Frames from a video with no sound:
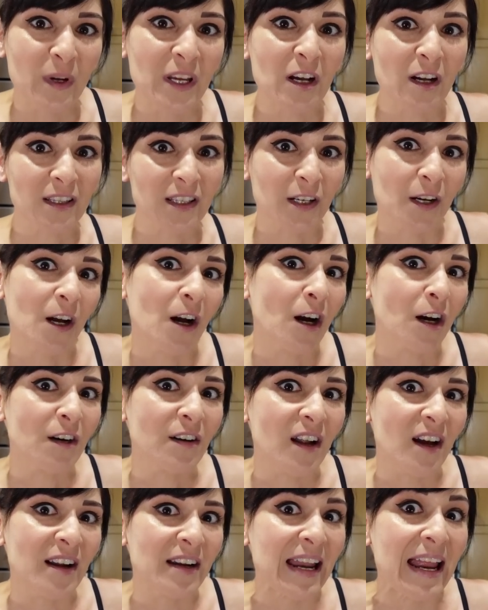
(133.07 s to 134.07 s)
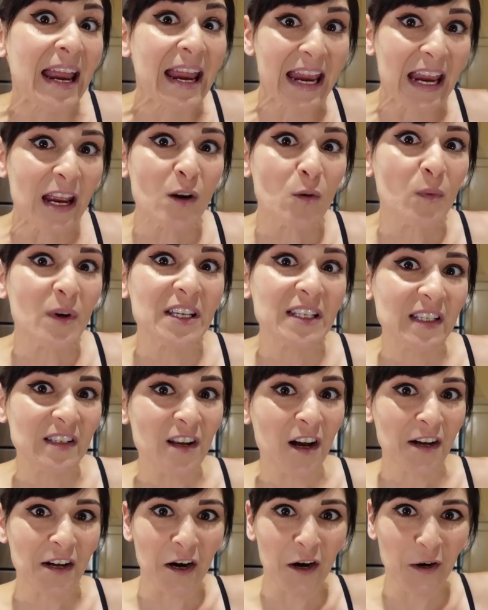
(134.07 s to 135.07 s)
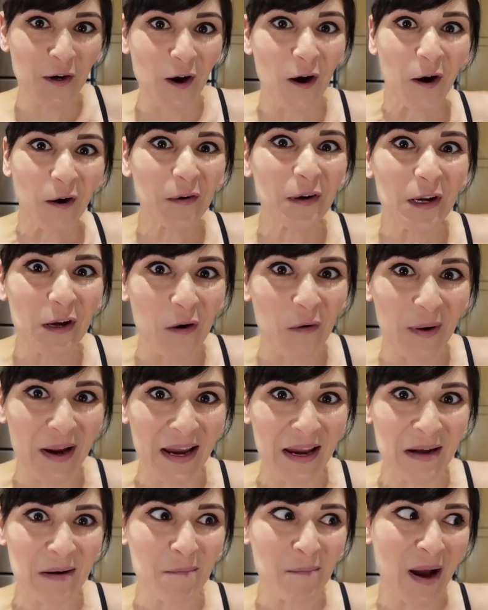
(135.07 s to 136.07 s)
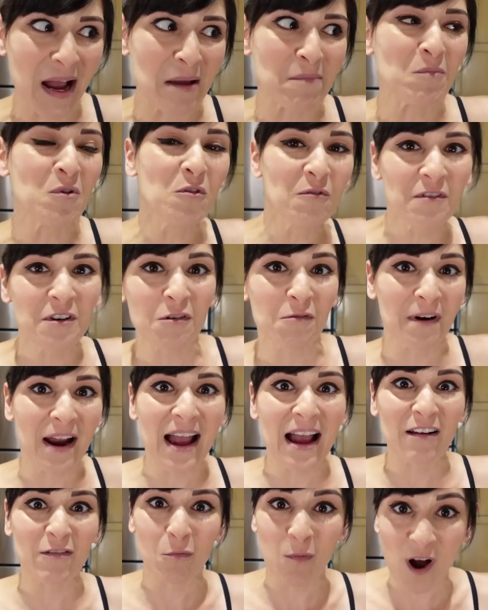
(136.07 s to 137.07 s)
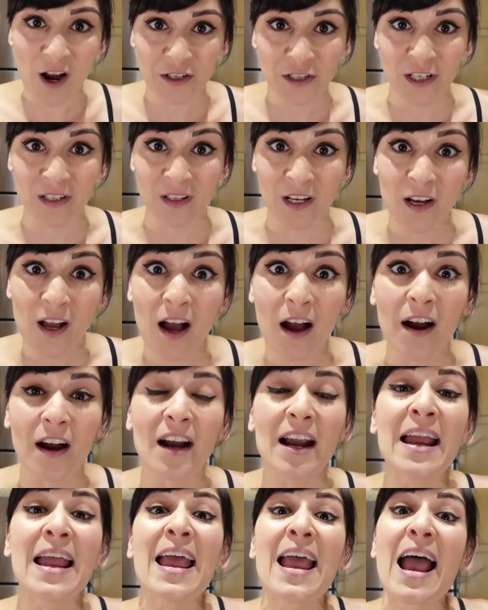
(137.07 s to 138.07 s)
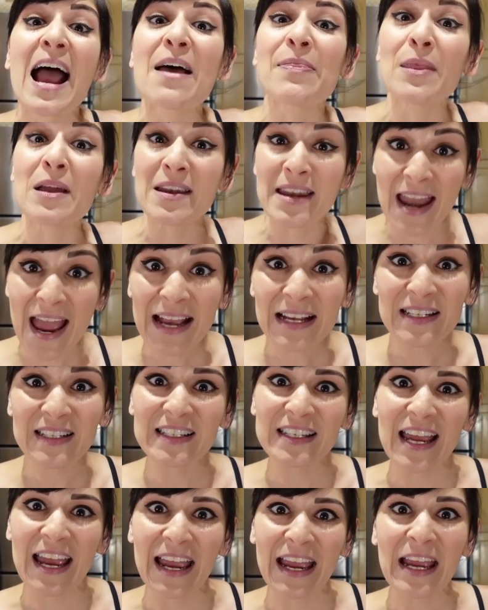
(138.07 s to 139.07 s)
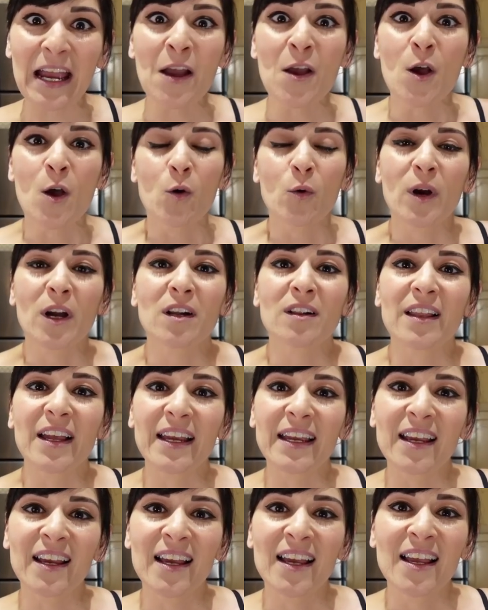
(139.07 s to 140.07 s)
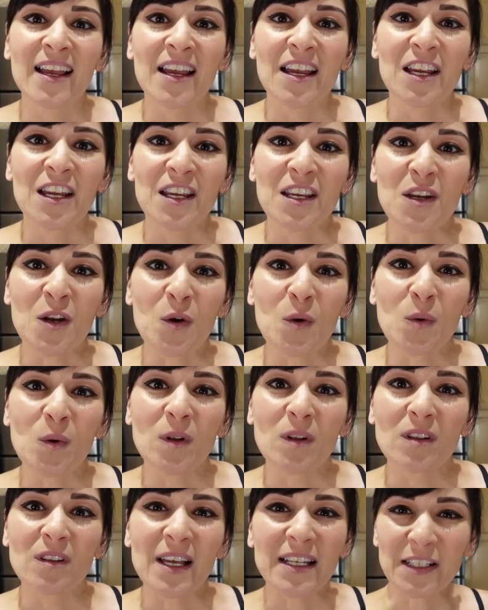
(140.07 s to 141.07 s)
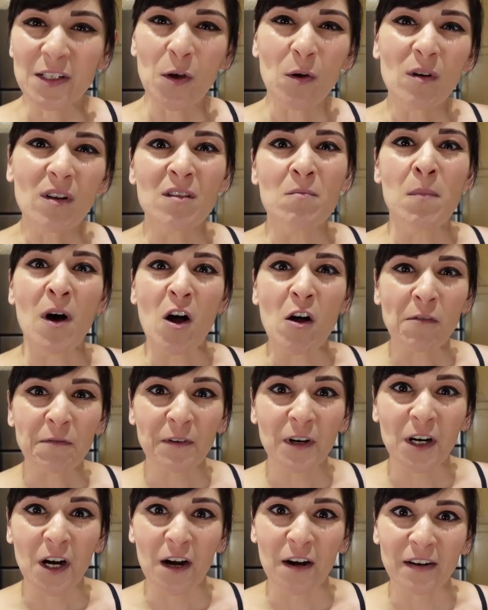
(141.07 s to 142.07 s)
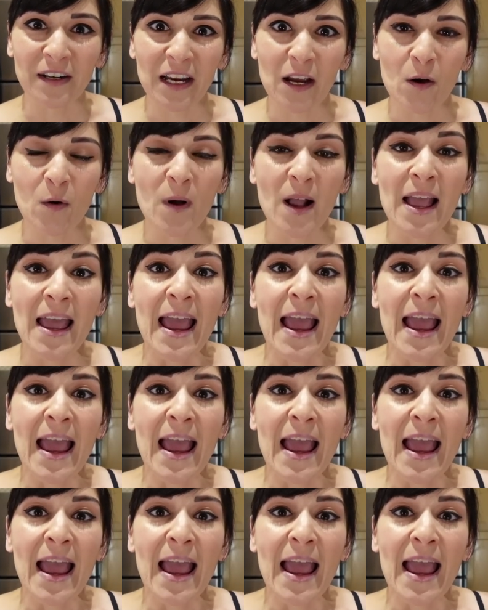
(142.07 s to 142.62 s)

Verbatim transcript: We got the car done and we snuck our cardio in by moving around washing the car. And the next day, we were like, you know, let's go to the mall for cardio.